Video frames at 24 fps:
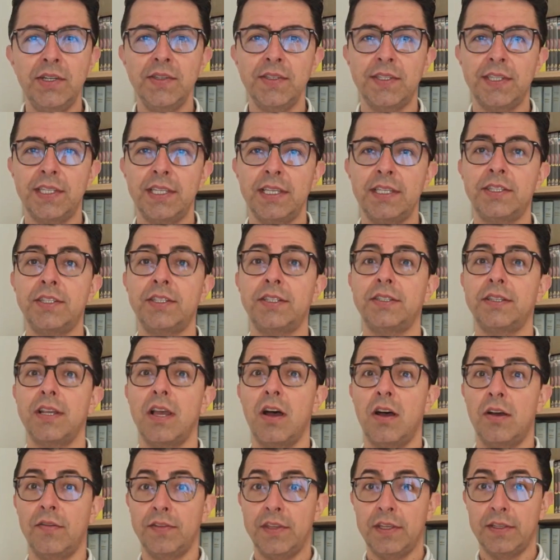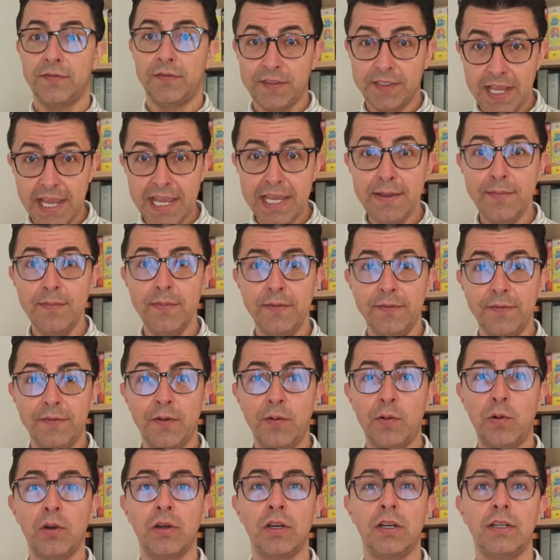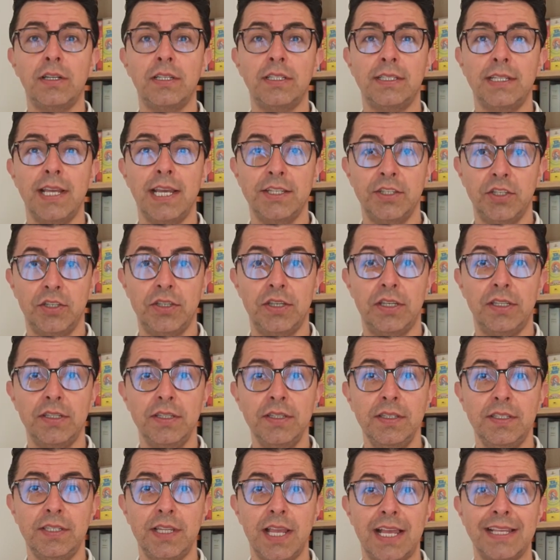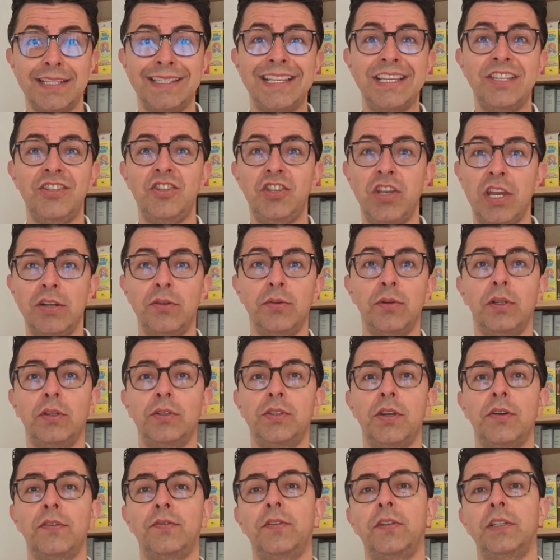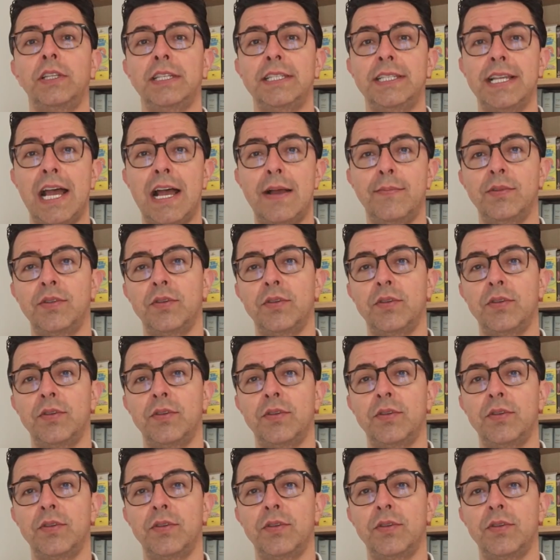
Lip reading: consists of the same 4 sections as the general TOEFL exam,